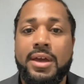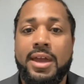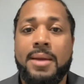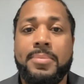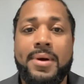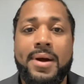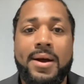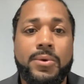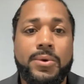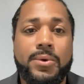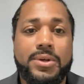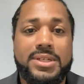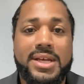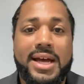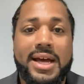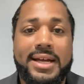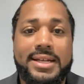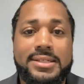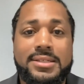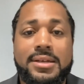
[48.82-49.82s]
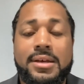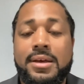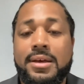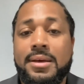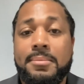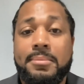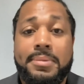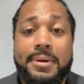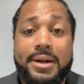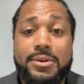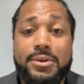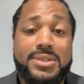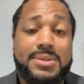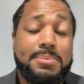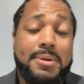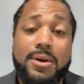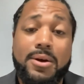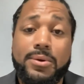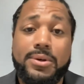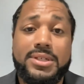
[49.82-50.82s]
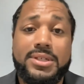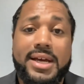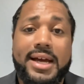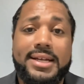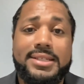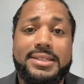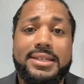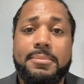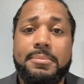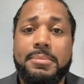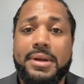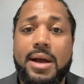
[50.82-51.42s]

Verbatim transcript: and prioritize prioritize it.